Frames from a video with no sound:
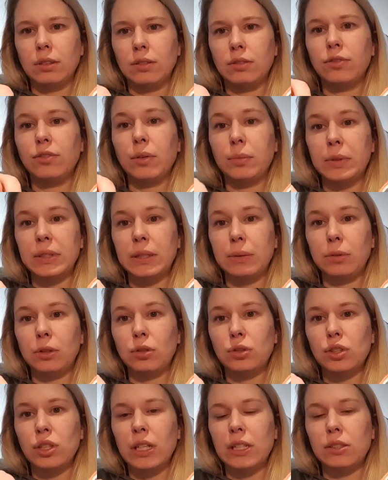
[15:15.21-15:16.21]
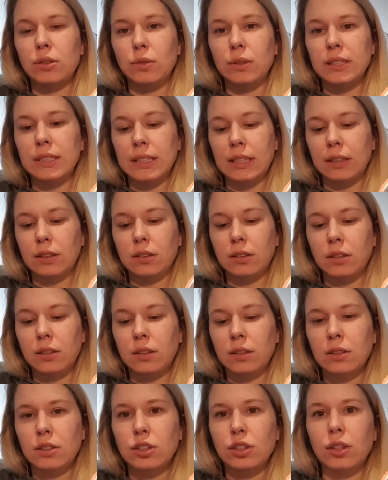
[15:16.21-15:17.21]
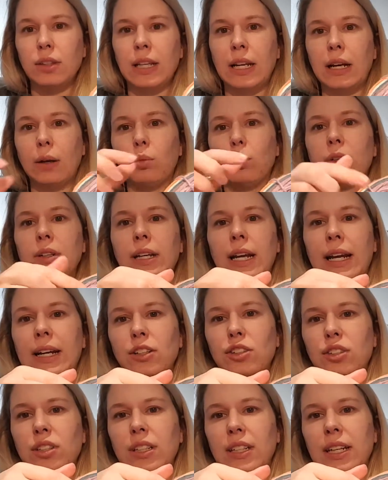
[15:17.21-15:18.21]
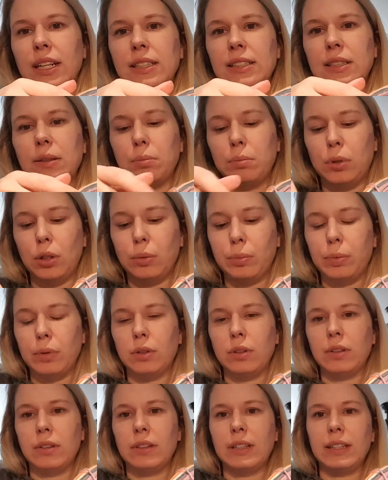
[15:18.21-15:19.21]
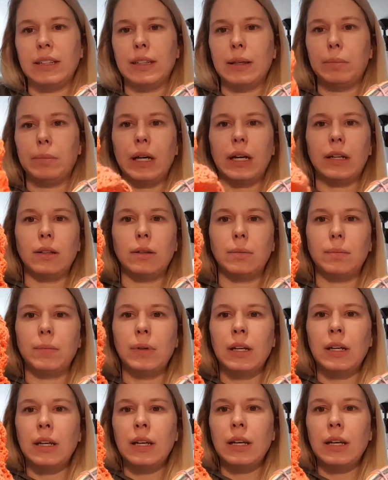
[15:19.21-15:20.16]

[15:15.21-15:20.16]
from a double crochet to a single, so that I wouldn't actually get some purple in the bottom,